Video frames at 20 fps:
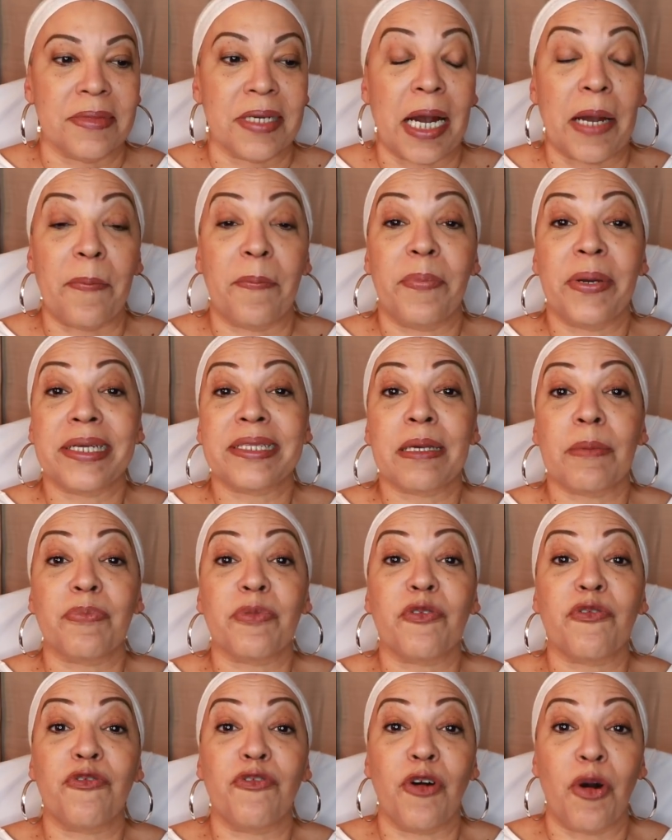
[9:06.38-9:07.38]
I picked
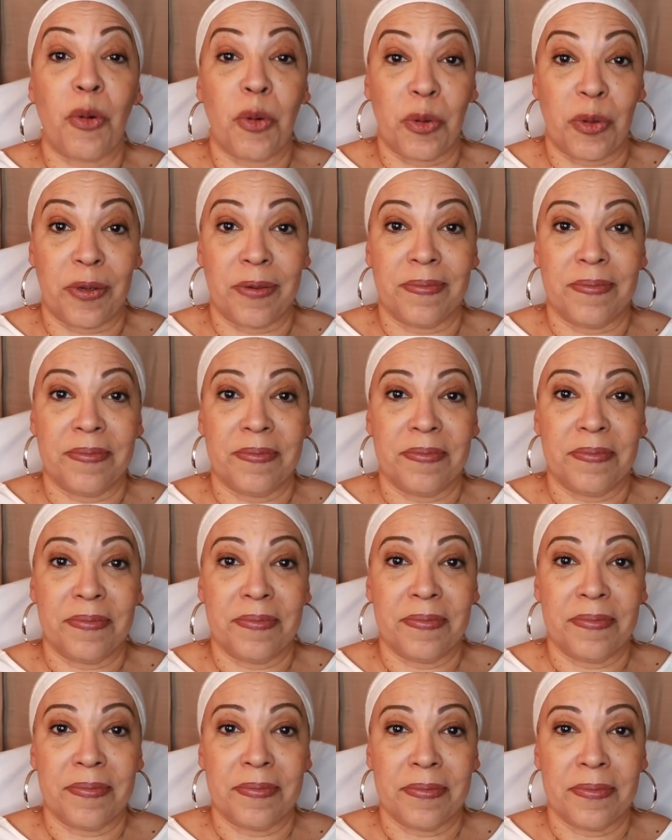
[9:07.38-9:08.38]
up the phone.
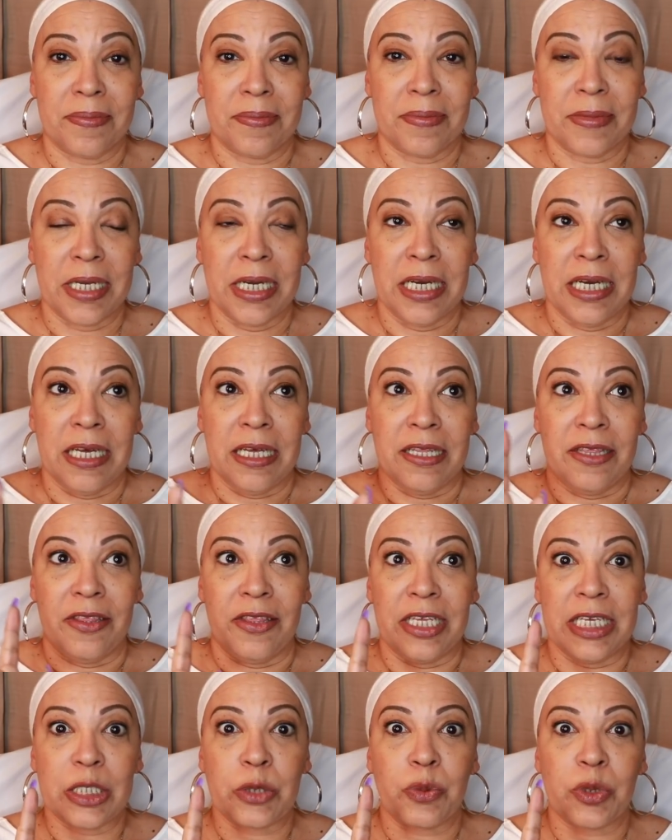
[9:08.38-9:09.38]

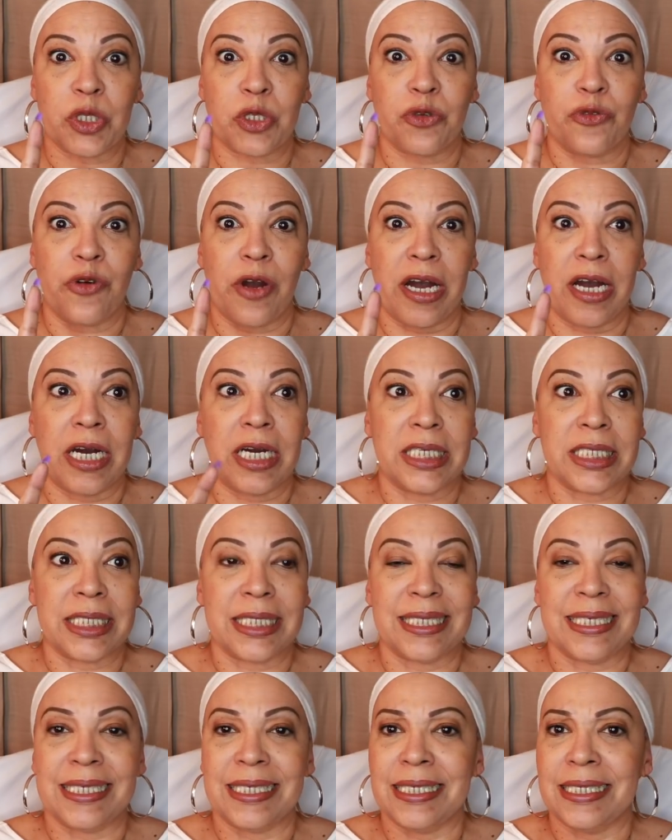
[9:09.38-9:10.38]
This was
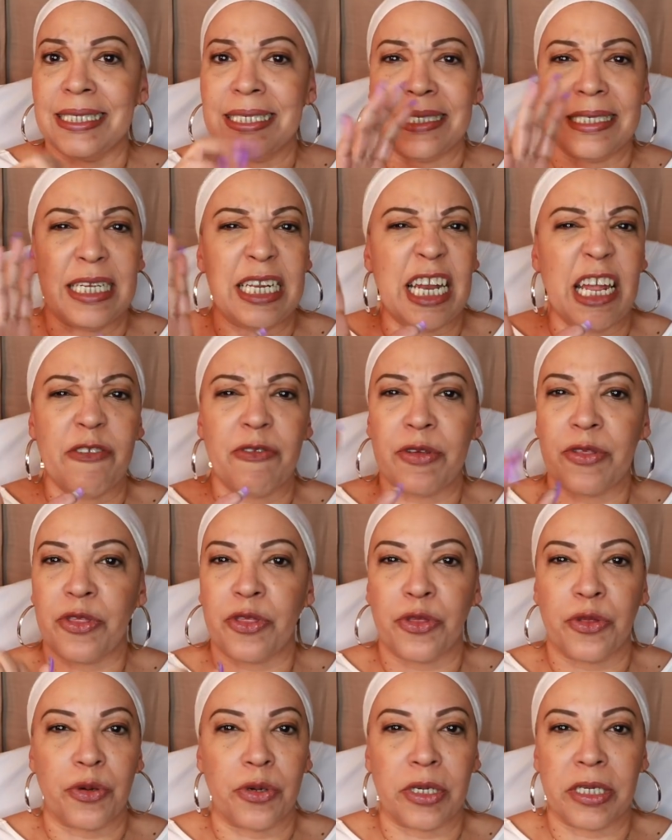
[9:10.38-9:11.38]
around
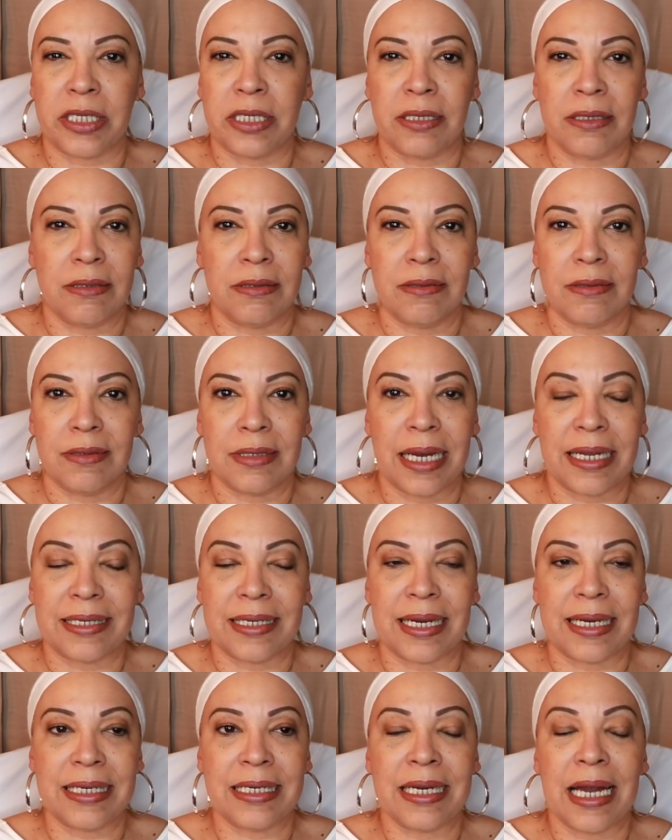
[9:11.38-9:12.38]
11:30 at
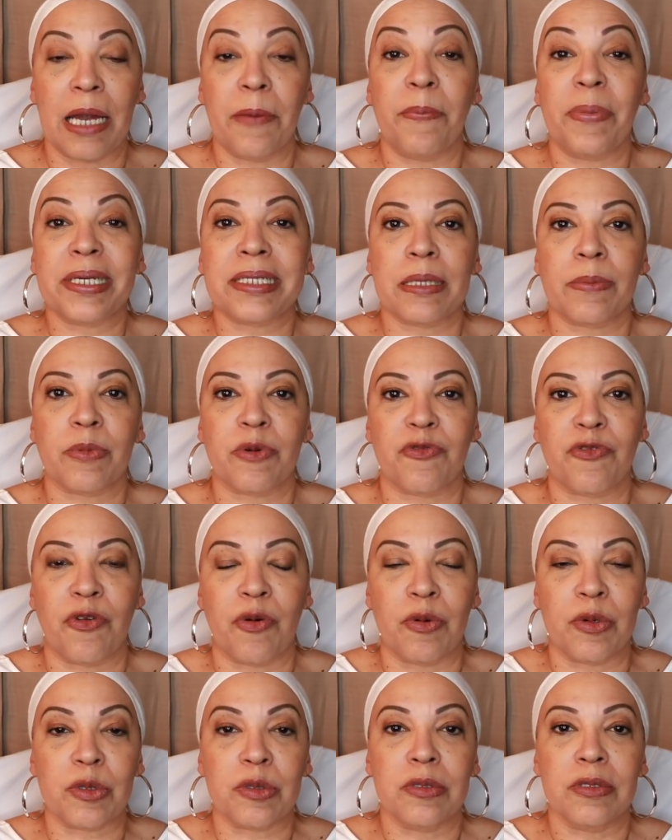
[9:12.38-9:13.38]
night. I picked up the
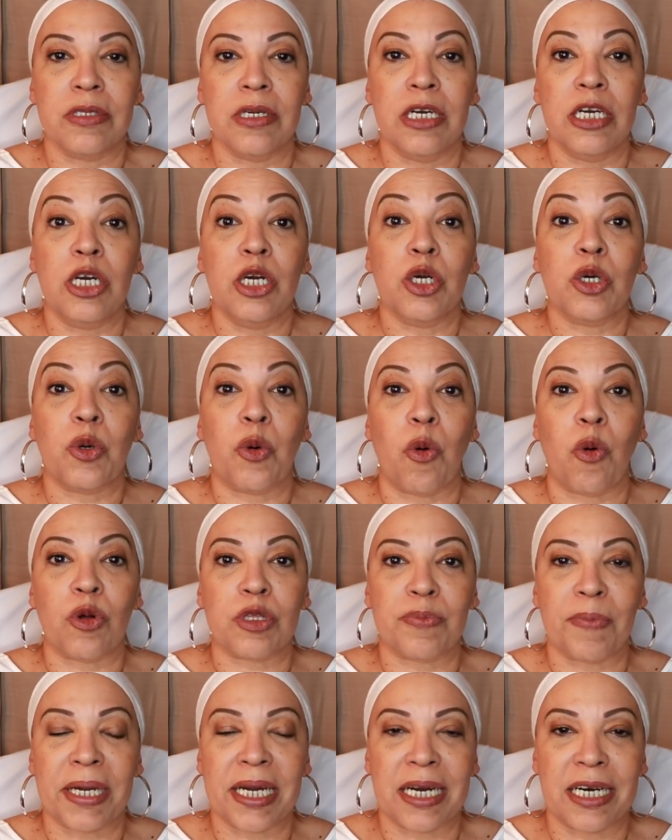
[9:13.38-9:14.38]
phone,
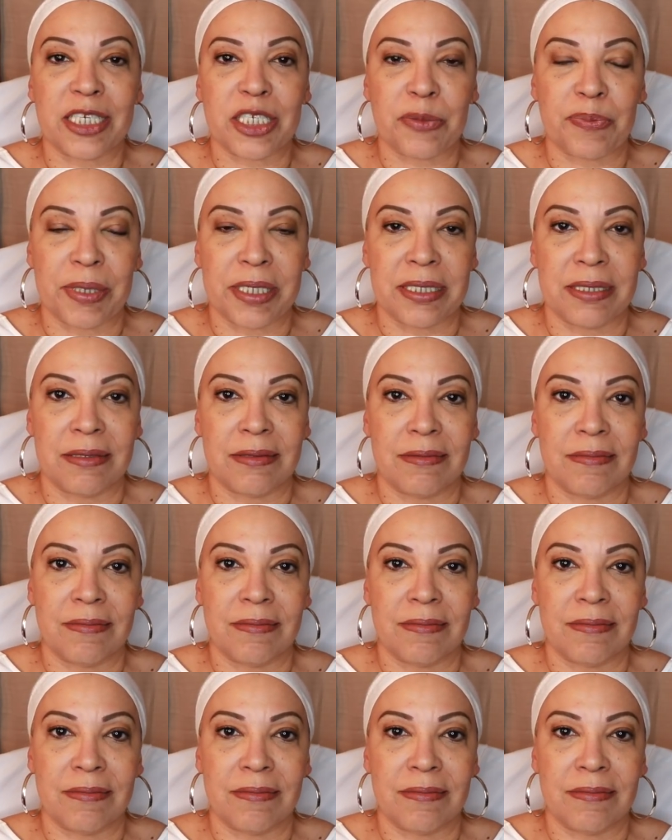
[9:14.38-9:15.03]
called my husband.